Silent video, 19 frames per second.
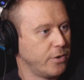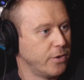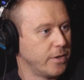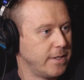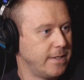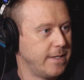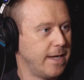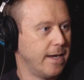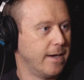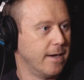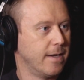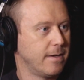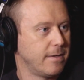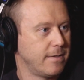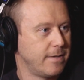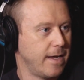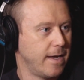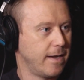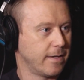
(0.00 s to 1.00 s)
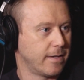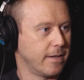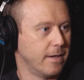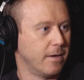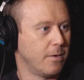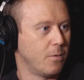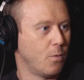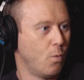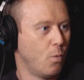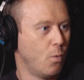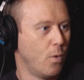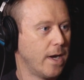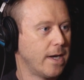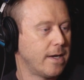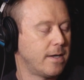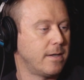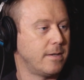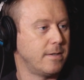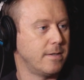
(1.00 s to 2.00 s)
good data. Danica,
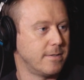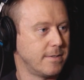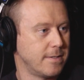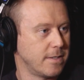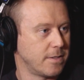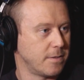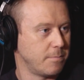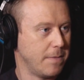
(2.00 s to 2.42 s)
what does this